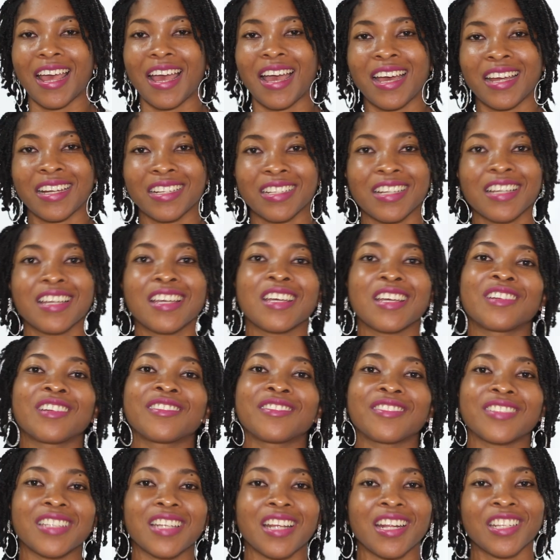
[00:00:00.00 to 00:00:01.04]
had
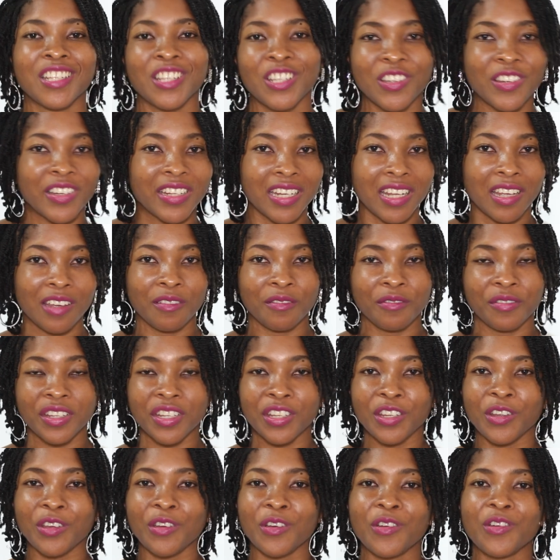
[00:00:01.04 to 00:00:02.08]
for that Q&A
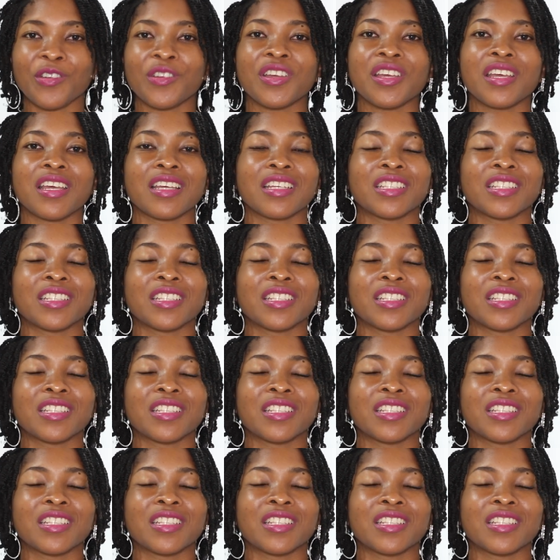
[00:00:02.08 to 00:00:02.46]
video.